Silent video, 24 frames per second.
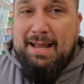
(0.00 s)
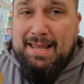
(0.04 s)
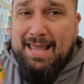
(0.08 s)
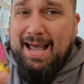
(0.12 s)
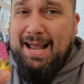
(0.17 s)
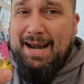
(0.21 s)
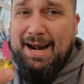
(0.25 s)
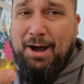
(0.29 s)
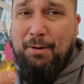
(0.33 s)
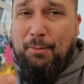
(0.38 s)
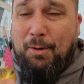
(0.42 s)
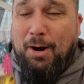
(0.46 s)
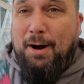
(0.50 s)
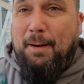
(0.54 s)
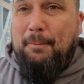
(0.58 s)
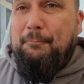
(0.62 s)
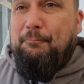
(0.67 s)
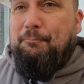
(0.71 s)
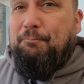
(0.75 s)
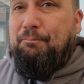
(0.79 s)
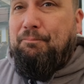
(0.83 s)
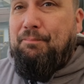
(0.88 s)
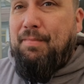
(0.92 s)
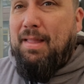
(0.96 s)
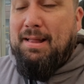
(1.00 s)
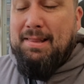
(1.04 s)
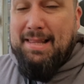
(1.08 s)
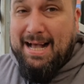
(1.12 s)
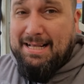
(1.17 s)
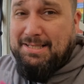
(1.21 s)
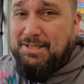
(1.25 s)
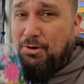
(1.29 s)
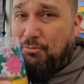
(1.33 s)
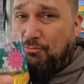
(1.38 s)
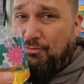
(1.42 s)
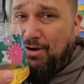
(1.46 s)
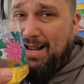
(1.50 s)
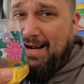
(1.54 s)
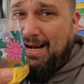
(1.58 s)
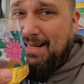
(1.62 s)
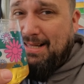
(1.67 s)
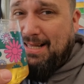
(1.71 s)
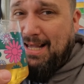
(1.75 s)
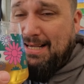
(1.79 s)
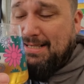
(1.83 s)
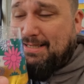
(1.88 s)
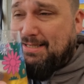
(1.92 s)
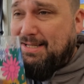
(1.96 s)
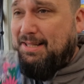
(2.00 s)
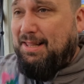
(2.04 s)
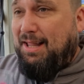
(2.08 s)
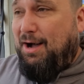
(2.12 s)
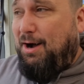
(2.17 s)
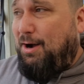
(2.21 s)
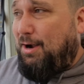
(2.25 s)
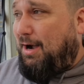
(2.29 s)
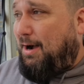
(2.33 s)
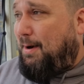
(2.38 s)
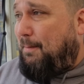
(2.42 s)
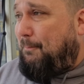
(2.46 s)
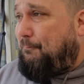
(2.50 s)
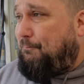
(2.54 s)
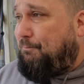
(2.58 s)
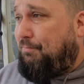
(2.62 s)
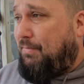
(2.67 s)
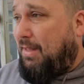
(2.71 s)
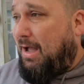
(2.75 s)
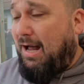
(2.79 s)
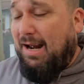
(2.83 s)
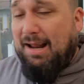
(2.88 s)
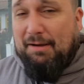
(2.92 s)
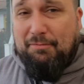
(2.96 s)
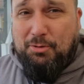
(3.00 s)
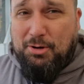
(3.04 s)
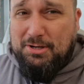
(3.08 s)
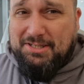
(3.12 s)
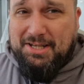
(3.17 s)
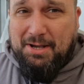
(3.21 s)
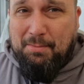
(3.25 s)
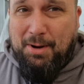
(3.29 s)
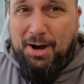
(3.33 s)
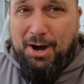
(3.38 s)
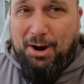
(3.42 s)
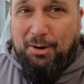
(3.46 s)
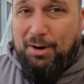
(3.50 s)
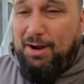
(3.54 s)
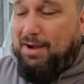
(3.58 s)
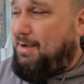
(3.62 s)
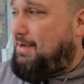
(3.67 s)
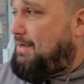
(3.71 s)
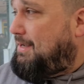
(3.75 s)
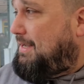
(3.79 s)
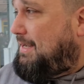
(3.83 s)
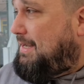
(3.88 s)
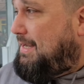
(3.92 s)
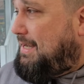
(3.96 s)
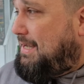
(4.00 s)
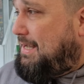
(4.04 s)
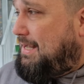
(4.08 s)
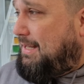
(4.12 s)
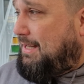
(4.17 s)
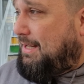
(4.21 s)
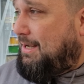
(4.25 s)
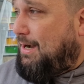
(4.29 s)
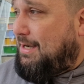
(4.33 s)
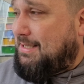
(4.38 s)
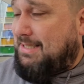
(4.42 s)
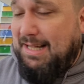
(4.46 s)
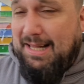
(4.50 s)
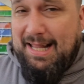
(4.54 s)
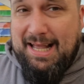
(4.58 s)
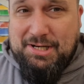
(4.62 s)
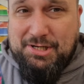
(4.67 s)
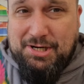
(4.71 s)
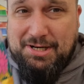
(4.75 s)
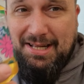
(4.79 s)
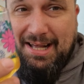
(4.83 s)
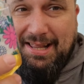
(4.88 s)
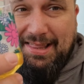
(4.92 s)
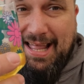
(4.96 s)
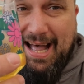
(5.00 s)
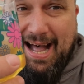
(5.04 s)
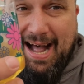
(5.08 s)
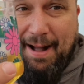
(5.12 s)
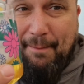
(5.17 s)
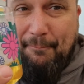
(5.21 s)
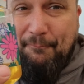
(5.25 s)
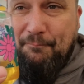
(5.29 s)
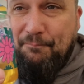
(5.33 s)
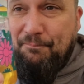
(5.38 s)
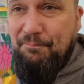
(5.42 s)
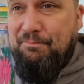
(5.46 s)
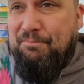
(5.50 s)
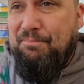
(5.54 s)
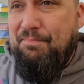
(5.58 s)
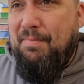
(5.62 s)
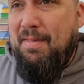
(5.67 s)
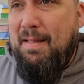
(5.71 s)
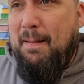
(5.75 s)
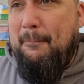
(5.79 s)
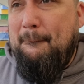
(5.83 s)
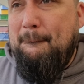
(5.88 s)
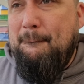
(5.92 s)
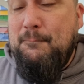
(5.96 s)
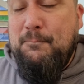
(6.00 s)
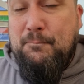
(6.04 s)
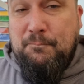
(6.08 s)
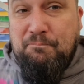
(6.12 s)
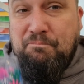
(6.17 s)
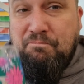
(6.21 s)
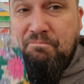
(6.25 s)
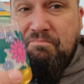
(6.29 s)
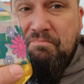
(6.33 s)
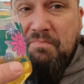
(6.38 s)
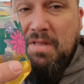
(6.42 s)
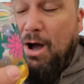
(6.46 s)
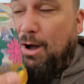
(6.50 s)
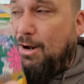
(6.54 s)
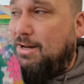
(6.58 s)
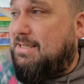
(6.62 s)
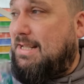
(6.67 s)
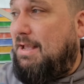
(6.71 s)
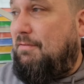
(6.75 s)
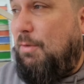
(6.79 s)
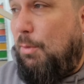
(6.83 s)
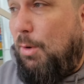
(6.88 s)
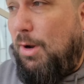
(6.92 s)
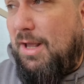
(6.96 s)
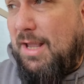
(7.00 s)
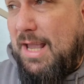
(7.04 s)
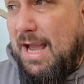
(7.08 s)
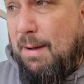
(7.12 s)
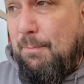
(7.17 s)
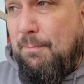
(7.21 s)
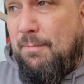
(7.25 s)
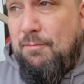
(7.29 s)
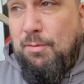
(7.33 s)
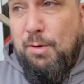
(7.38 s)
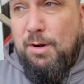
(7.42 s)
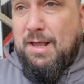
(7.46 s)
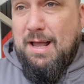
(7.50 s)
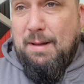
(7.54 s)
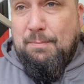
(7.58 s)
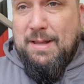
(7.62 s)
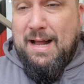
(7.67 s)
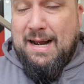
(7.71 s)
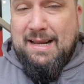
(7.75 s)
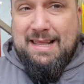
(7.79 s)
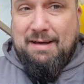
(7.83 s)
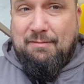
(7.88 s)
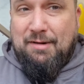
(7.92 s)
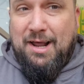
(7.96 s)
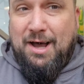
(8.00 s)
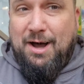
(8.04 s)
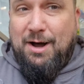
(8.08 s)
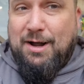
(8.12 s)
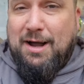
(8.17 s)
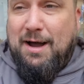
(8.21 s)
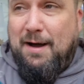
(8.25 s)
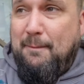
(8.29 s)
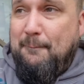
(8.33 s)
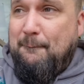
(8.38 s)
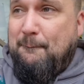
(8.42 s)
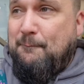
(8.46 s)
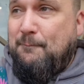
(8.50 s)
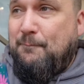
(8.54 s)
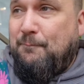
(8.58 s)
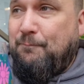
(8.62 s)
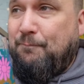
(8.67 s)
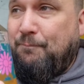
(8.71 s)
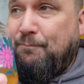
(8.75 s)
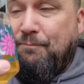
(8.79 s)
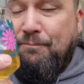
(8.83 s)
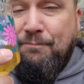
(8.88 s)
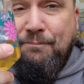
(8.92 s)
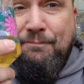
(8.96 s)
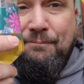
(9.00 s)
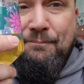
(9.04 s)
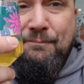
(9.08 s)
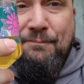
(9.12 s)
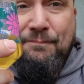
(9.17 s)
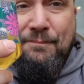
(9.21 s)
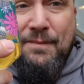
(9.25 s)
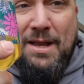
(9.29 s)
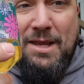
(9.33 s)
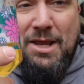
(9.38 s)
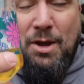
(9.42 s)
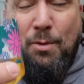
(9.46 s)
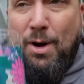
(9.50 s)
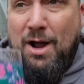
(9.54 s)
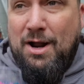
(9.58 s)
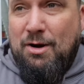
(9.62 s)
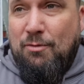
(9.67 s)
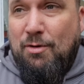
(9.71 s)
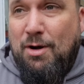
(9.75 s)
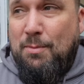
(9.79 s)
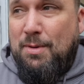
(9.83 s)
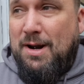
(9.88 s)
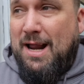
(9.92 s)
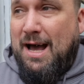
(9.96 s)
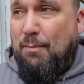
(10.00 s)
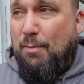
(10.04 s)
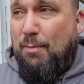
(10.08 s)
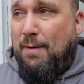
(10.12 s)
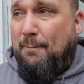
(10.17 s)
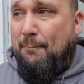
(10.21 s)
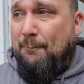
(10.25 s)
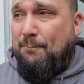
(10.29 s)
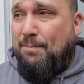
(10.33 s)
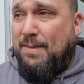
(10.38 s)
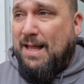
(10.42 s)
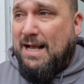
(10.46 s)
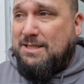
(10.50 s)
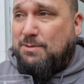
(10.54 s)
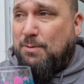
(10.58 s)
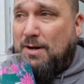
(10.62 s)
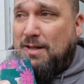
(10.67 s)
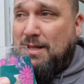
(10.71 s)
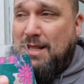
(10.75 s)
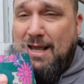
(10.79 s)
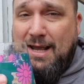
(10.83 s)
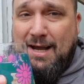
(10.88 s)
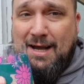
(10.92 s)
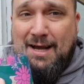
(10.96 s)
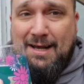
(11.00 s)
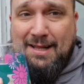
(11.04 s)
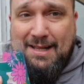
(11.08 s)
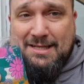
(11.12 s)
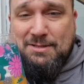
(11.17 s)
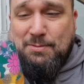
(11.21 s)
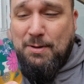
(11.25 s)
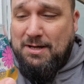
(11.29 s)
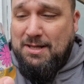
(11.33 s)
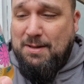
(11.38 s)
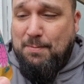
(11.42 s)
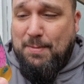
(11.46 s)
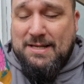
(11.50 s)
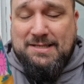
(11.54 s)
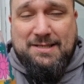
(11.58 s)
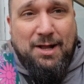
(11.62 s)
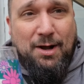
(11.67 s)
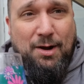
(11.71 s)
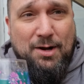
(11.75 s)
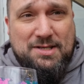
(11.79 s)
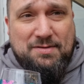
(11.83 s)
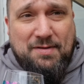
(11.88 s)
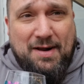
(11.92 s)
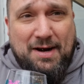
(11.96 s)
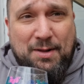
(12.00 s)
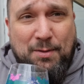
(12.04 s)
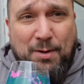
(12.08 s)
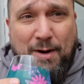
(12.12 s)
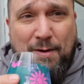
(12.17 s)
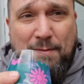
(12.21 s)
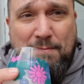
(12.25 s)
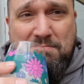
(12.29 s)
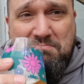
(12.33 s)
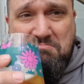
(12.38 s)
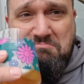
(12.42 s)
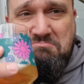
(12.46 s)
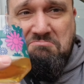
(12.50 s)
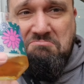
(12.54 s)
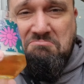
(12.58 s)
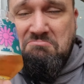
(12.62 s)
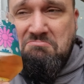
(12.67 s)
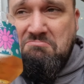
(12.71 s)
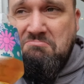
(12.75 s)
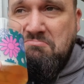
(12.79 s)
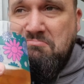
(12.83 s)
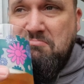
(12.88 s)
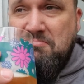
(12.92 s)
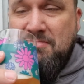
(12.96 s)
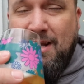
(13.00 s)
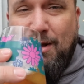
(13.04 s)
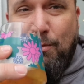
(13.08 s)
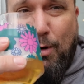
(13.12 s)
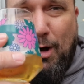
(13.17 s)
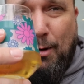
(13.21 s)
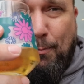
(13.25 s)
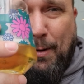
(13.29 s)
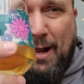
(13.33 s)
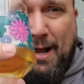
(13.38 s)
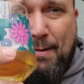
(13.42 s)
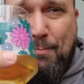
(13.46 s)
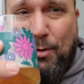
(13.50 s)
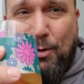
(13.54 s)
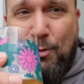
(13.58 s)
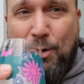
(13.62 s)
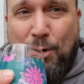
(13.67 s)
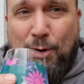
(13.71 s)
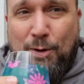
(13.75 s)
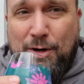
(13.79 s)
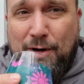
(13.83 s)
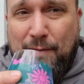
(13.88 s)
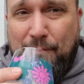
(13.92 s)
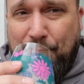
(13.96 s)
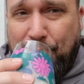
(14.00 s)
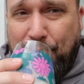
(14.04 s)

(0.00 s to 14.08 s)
Yeah, you know what? That's a really decent lager. I love Chris Kamara. The guy's a legend, and that. Honestly, if you want to come down and have a lager, you won't get wrong with that one. That's one of the best lagers I've had in a while. Well played, Brew York.